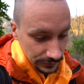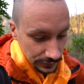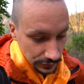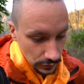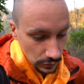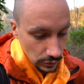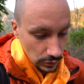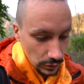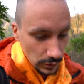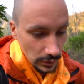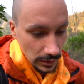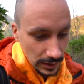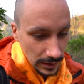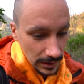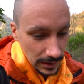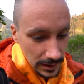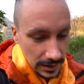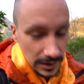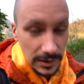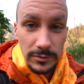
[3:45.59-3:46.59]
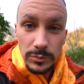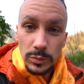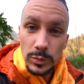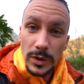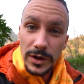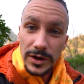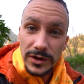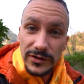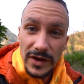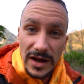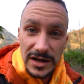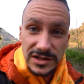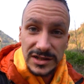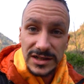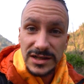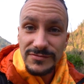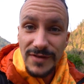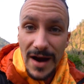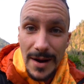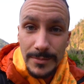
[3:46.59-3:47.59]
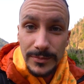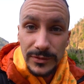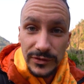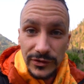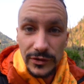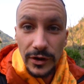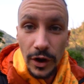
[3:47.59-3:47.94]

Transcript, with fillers: to what is actually Ram's